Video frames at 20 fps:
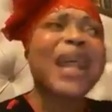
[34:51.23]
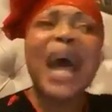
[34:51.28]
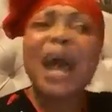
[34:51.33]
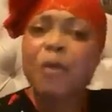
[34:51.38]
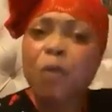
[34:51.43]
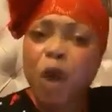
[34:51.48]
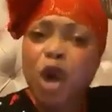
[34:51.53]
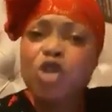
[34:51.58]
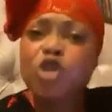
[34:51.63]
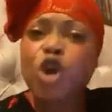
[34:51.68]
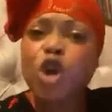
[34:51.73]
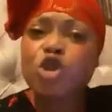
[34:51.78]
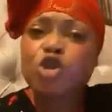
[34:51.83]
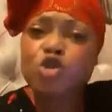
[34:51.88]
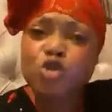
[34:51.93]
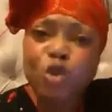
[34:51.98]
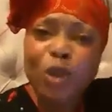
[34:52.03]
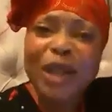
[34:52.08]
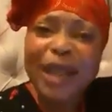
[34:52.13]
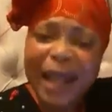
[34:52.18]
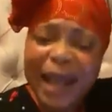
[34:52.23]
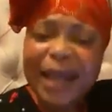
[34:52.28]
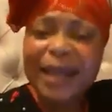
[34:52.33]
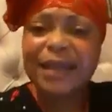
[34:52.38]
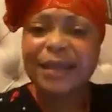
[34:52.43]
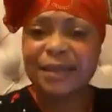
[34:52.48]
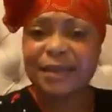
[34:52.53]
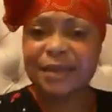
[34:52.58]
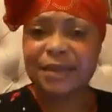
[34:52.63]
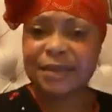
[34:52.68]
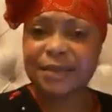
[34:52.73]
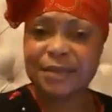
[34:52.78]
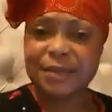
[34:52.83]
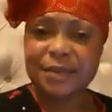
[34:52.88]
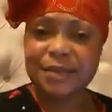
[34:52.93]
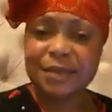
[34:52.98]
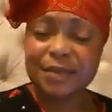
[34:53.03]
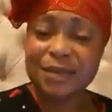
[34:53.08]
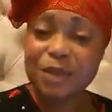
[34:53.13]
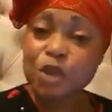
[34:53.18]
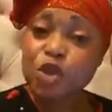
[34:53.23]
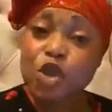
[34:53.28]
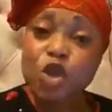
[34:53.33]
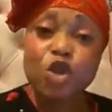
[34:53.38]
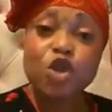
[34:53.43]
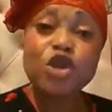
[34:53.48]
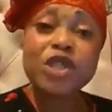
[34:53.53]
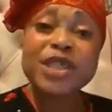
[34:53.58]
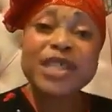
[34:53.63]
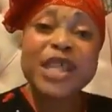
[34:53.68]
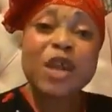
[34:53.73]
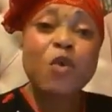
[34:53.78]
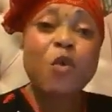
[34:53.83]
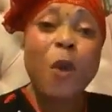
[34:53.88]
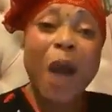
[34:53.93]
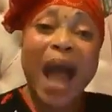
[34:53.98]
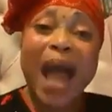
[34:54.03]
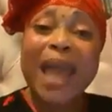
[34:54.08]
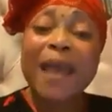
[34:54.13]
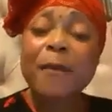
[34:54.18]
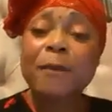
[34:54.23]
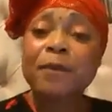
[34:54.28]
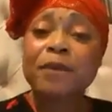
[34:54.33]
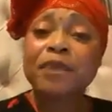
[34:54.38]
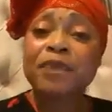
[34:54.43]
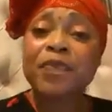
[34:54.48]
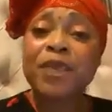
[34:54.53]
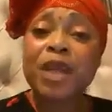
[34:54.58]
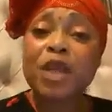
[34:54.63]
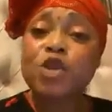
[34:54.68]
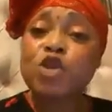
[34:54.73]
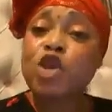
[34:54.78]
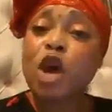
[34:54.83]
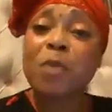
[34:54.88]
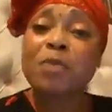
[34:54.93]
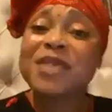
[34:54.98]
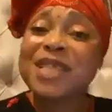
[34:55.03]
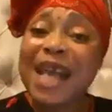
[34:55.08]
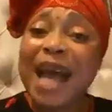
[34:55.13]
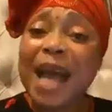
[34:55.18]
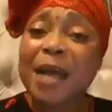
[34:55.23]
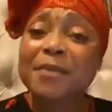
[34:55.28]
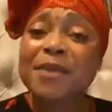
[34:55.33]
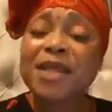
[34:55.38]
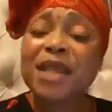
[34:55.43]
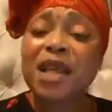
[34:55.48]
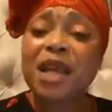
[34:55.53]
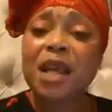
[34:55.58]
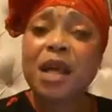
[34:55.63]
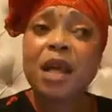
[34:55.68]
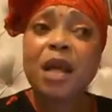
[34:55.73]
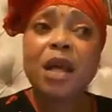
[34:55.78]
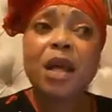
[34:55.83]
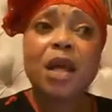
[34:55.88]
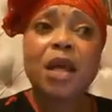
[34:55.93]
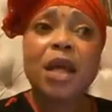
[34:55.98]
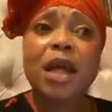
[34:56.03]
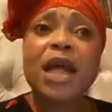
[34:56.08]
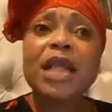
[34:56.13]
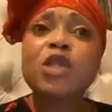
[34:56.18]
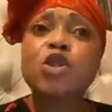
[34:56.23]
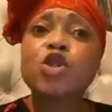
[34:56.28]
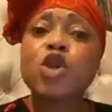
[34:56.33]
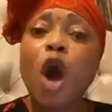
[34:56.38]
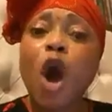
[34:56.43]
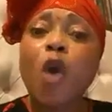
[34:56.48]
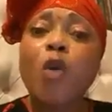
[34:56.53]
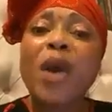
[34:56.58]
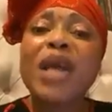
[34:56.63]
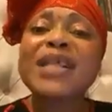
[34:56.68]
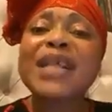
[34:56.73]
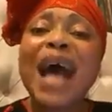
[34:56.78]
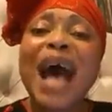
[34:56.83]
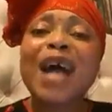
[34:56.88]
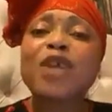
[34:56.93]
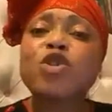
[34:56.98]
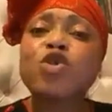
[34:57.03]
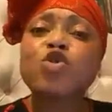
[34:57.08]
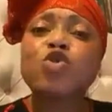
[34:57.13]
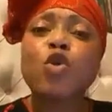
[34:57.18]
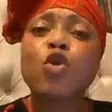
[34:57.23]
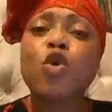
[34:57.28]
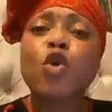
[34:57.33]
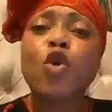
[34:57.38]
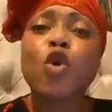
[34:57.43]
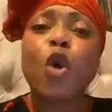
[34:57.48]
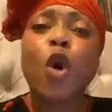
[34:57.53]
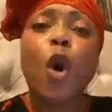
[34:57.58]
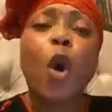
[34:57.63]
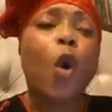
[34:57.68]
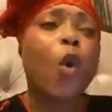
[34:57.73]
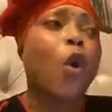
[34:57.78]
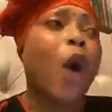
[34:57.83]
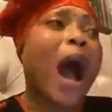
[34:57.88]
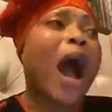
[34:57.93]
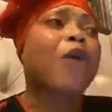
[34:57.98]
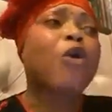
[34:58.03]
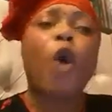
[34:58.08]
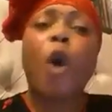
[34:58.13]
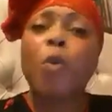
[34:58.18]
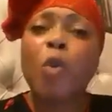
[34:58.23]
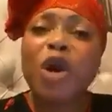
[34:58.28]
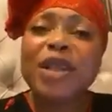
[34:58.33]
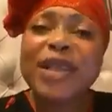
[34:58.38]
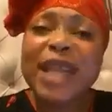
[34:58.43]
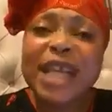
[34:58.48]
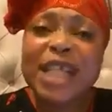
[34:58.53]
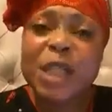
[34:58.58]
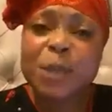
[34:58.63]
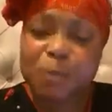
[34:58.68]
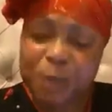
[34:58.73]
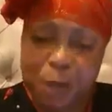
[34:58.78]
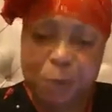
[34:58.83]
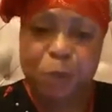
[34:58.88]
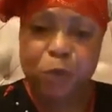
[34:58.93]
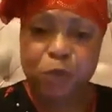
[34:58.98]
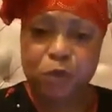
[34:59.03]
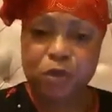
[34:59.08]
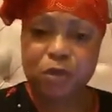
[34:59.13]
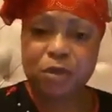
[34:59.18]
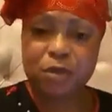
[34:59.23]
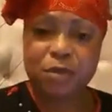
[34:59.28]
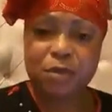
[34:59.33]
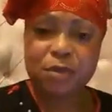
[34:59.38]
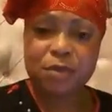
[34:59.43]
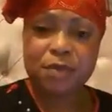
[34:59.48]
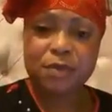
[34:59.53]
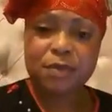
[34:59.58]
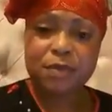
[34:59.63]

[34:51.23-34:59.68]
But I want us to learn. You see why sometimes it's always hard to accommodate people.